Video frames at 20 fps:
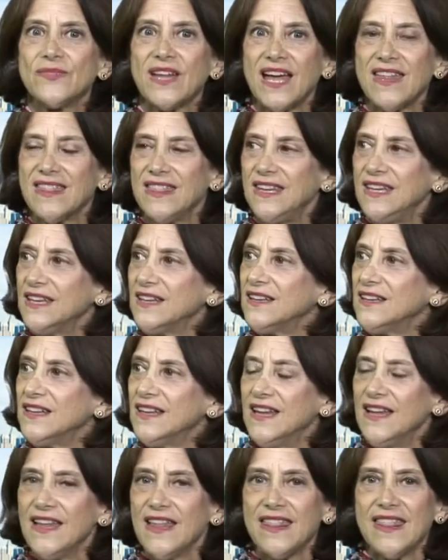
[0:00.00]
I think
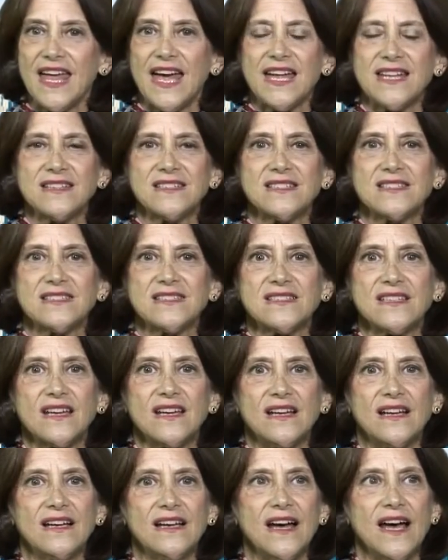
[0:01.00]
that's
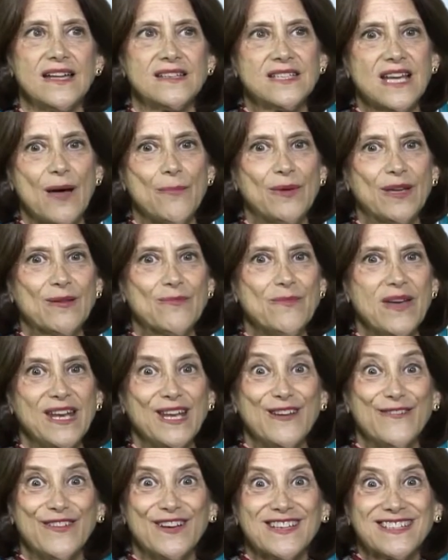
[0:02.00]
a topic
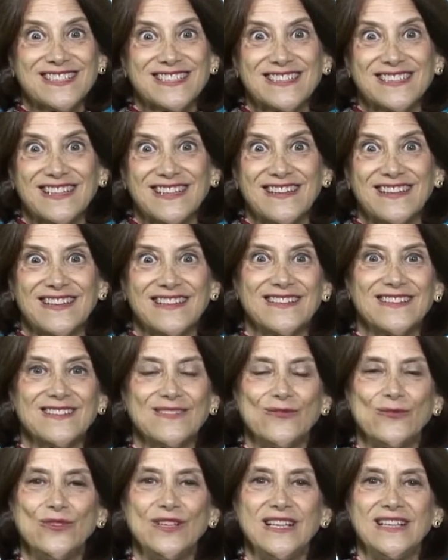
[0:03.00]
many of us
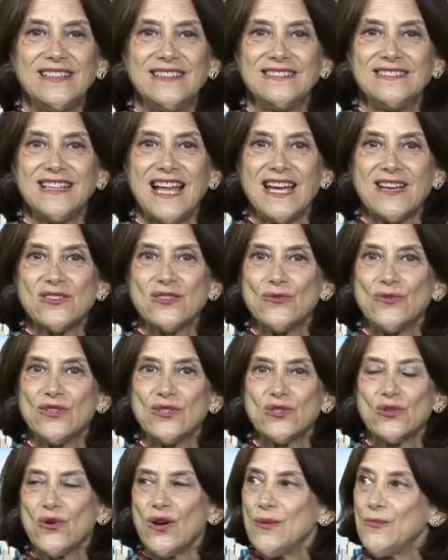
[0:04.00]
would like to
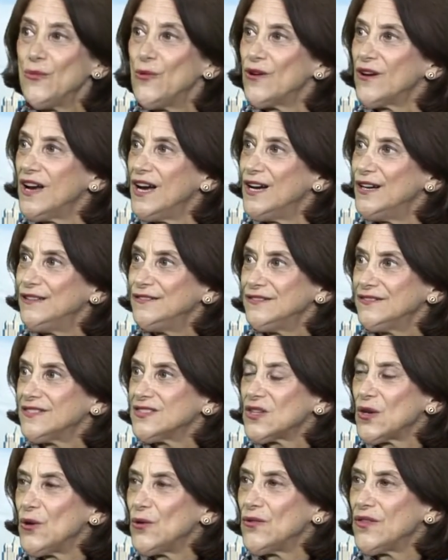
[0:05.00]
enjoy more of.
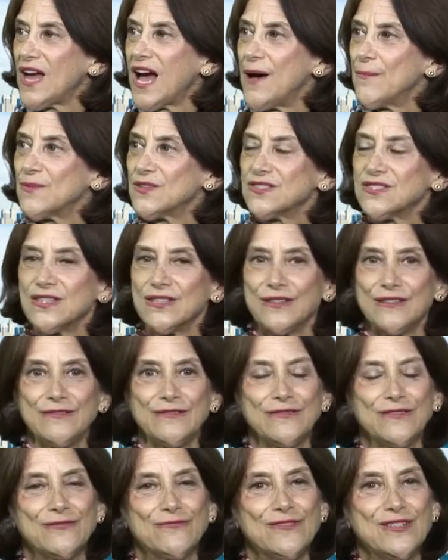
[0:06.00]
So the opposite
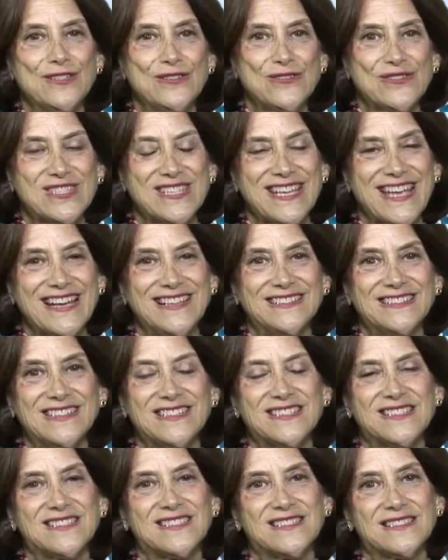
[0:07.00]
of reducing
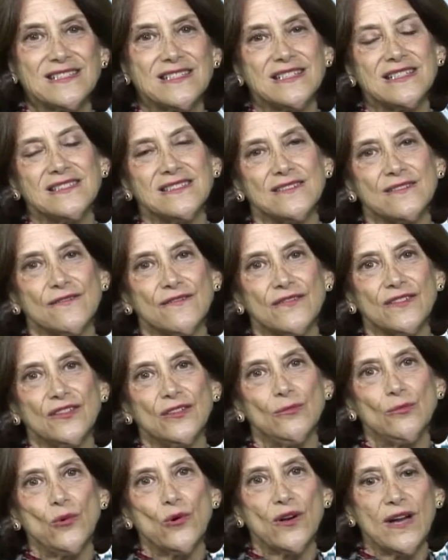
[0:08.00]
illness is to
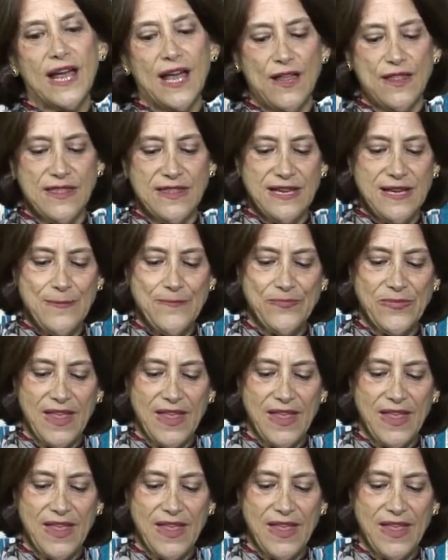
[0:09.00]
feel more healthy.